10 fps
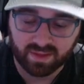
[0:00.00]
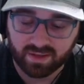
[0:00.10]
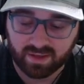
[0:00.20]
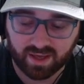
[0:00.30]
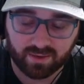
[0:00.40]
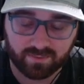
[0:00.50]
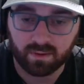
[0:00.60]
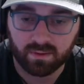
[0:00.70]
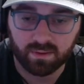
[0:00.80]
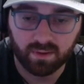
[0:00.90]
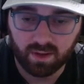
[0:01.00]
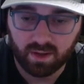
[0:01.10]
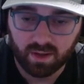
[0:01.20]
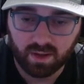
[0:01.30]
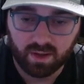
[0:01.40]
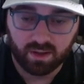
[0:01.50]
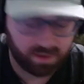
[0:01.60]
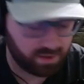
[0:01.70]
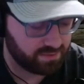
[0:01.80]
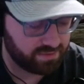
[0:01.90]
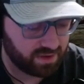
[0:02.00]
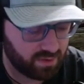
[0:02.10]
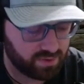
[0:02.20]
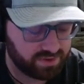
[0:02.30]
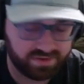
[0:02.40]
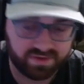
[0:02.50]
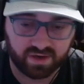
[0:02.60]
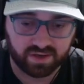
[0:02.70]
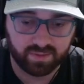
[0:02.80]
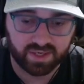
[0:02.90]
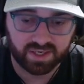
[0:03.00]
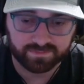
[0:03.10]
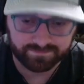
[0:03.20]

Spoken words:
Now, another thing I wanted to talk about,